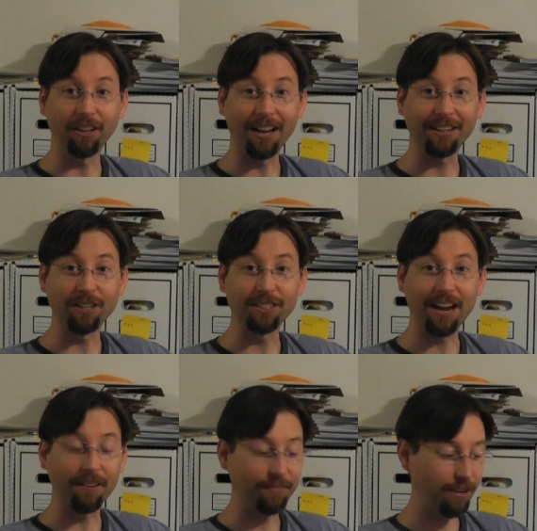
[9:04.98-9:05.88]
collectors
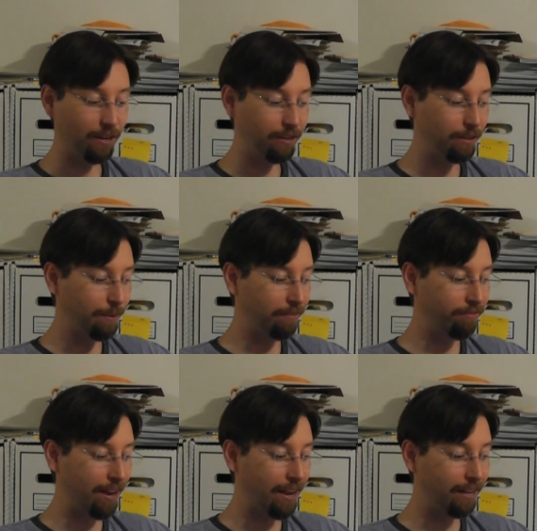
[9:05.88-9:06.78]
out there, the big
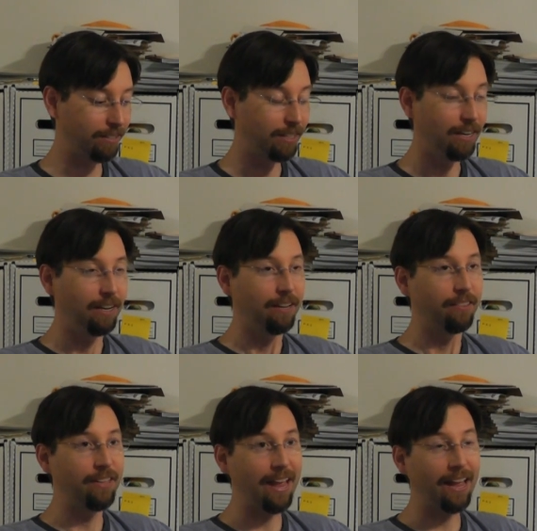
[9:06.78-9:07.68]
fans,
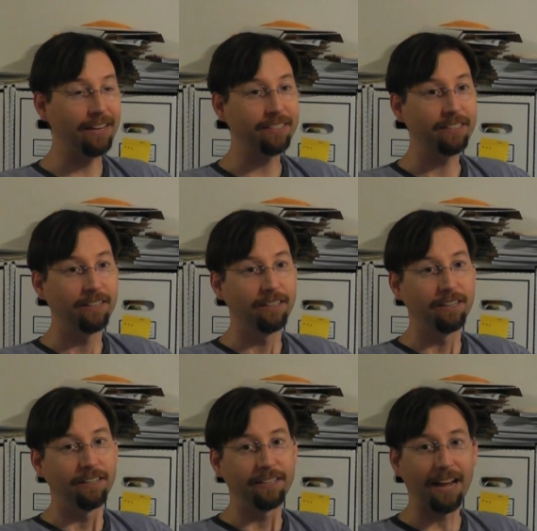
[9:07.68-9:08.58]
that
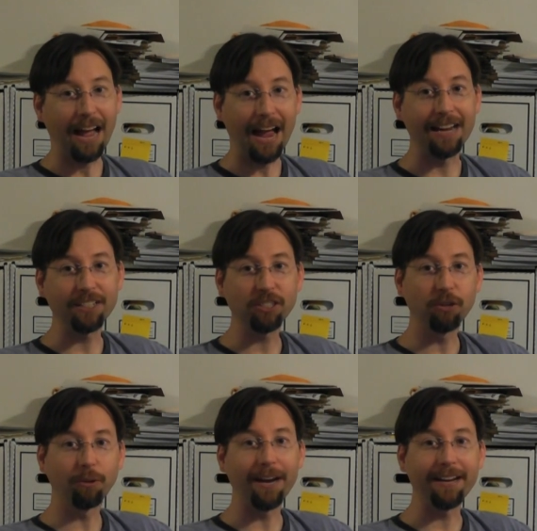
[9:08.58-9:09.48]
the highest
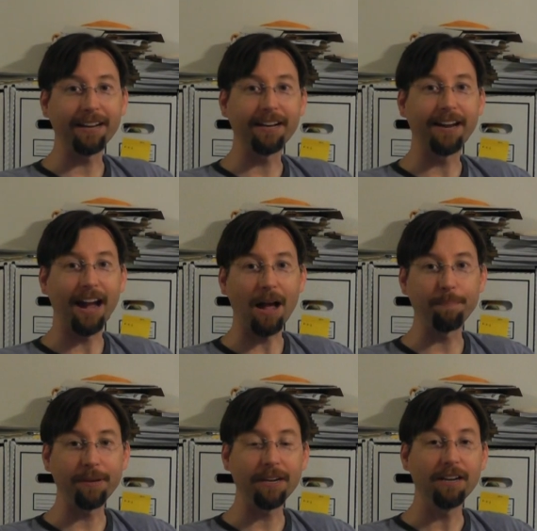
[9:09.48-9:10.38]
graded
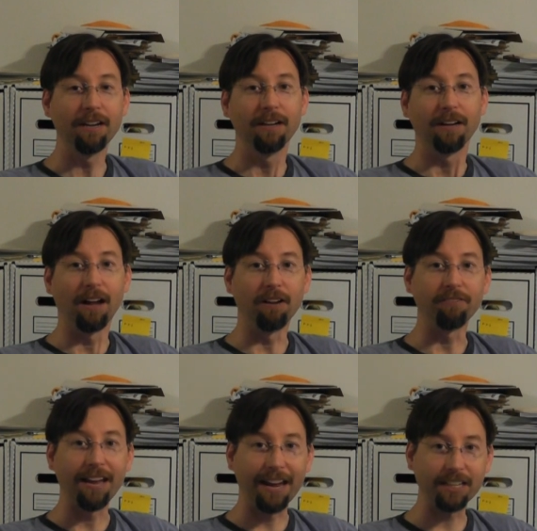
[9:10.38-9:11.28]
copy
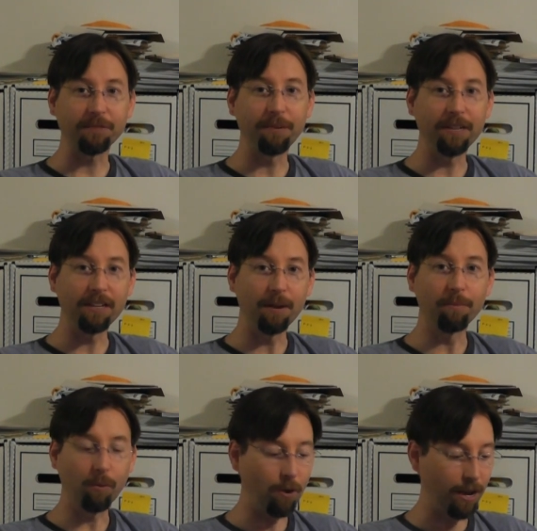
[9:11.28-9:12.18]
of X-Men
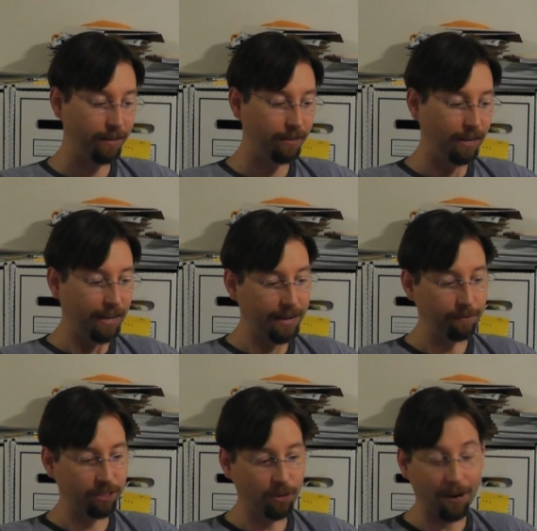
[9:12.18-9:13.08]
number one, and it
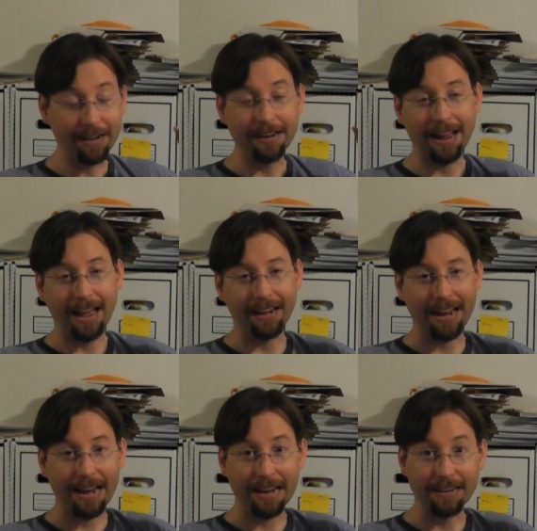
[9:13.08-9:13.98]
was graded at
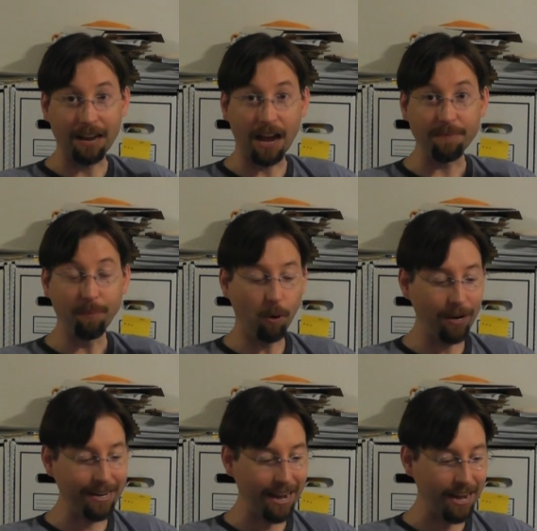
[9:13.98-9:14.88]
a
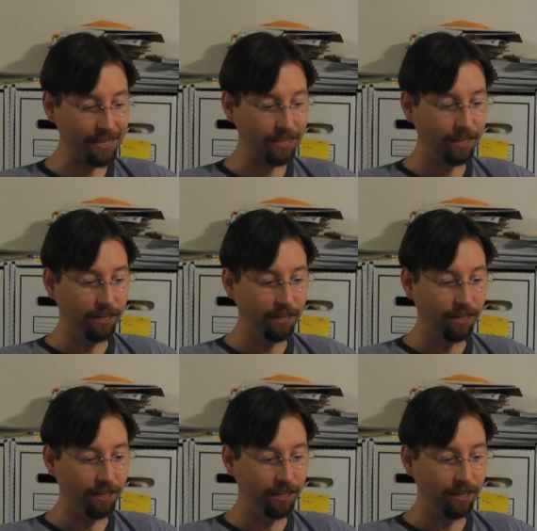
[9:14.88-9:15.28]
9.8,